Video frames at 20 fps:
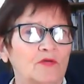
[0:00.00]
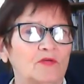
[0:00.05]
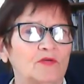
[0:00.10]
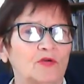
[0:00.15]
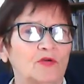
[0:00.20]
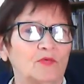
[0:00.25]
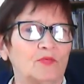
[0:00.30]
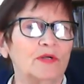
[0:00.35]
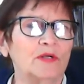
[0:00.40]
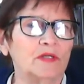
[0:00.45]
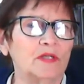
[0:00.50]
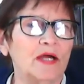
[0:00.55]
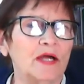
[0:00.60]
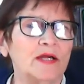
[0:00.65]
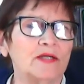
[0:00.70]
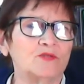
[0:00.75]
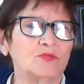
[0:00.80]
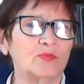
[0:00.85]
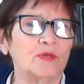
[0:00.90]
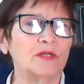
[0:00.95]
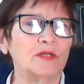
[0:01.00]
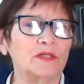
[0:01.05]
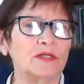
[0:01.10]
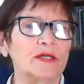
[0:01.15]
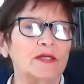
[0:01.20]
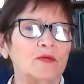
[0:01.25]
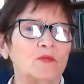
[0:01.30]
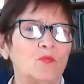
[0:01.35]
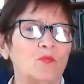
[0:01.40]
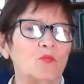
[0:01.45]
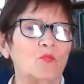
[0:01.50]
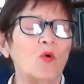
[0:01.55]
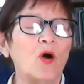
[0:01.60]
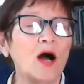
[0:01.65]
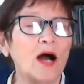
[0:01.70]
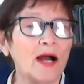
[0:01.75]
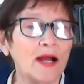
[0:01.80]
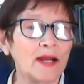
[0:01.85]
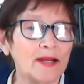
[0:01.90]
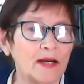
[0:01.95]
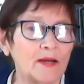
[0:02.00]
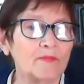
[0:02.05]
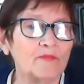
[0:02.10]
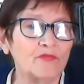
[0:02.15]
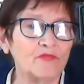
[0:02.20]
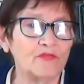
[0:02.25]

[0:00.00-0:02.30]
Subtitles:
to realize really why I'm